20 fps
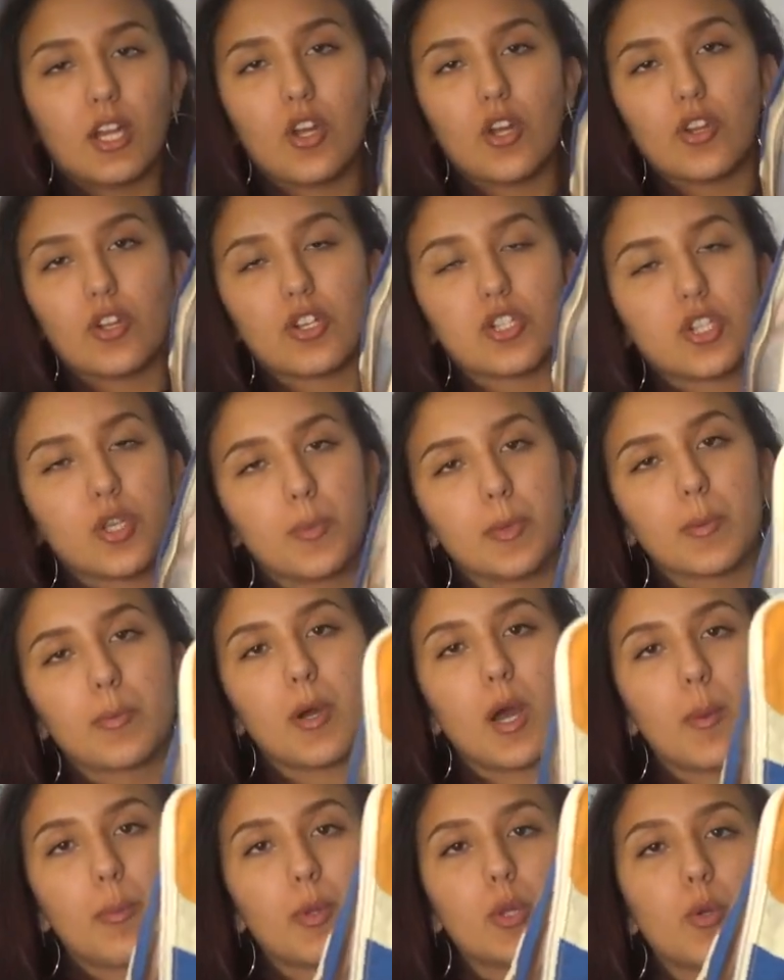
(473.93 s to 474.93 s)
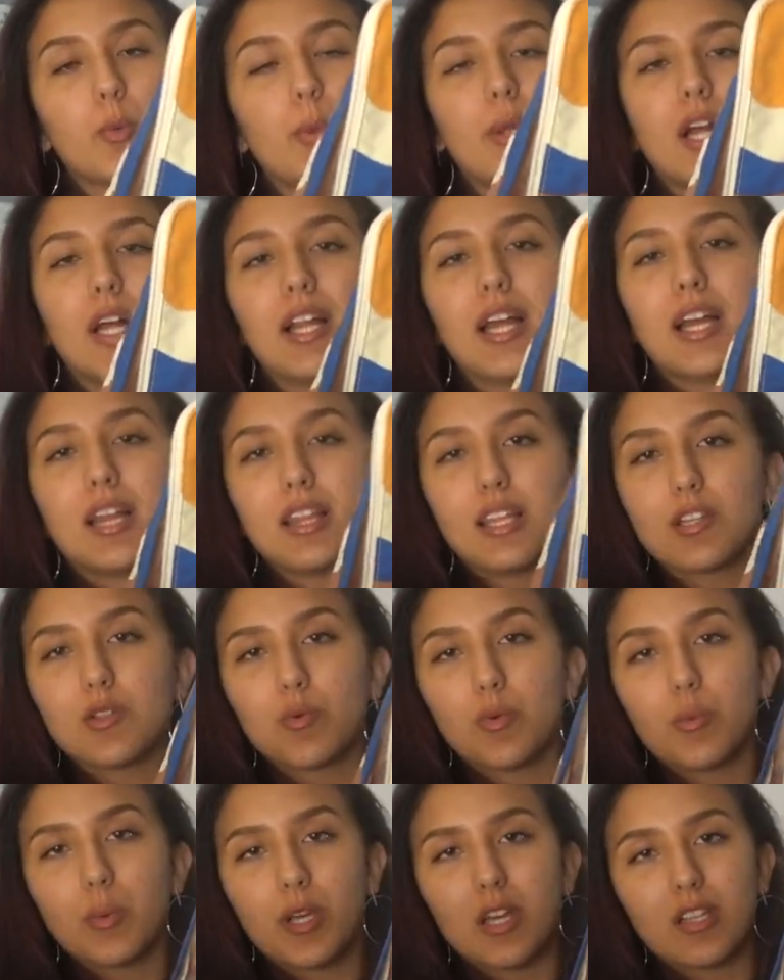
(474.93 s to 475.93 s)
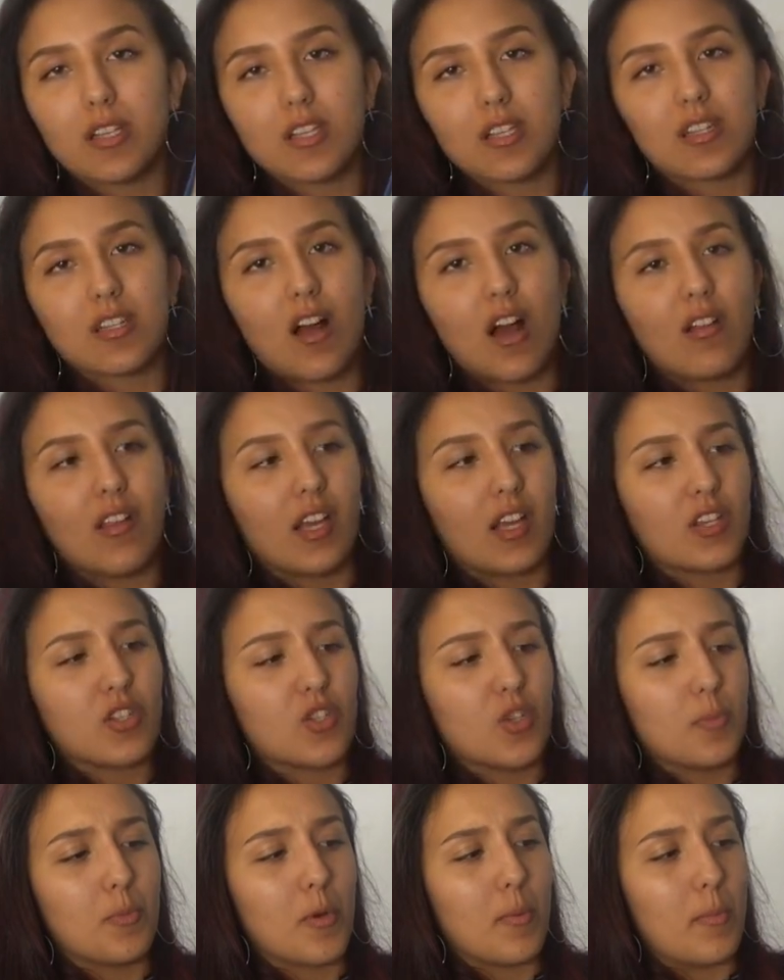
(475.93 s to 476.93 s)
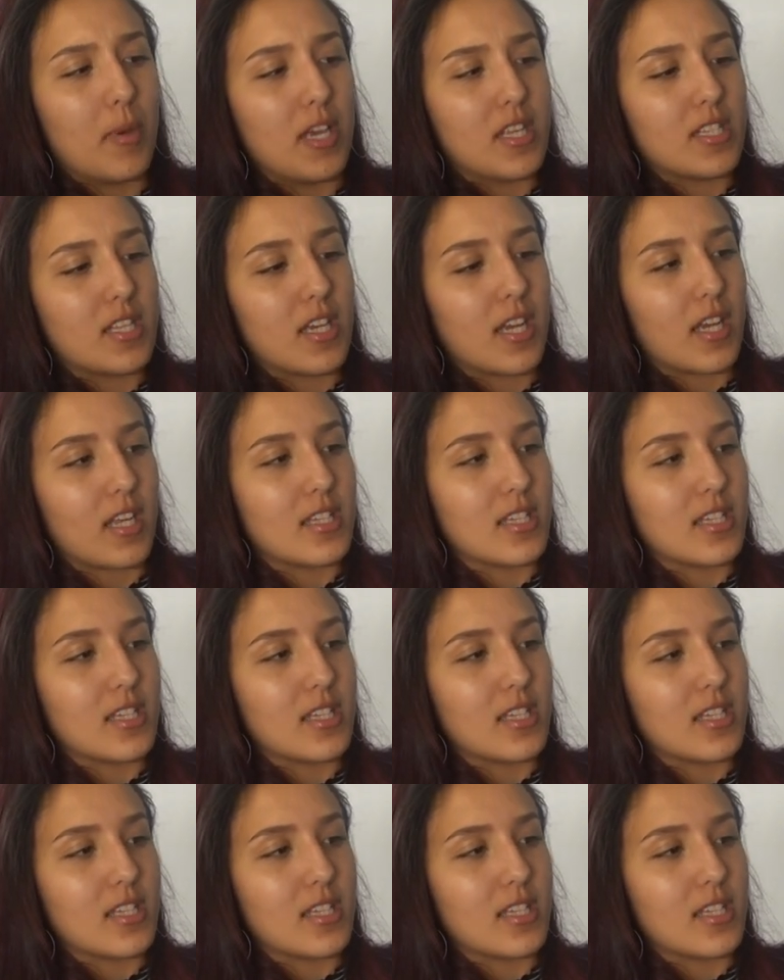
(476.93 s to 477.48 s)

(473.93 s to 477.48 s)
You know, they're super popular, but I like this one because it's not like super basic.